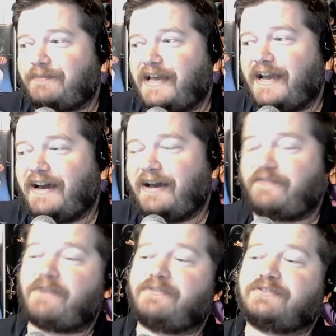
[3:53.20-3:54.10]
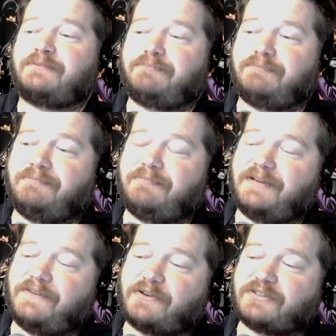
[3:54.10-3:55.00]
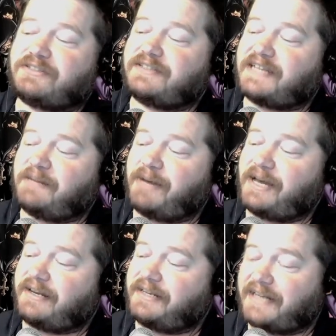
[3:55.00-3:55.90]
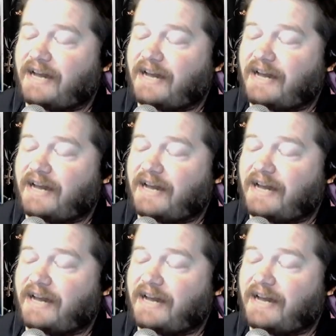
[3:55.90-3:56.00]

If I was to take a bet on it,